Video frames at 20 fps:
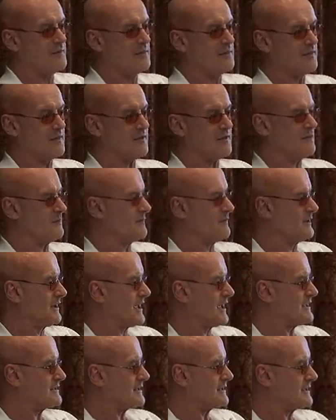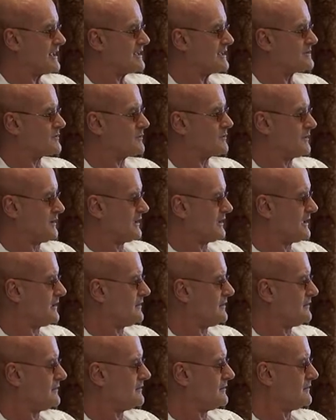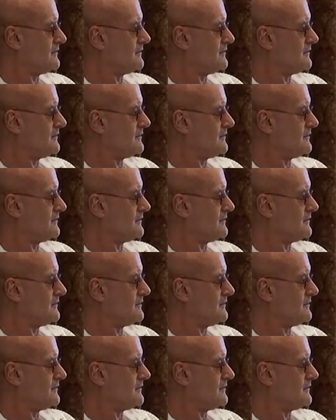But then you realize that that's really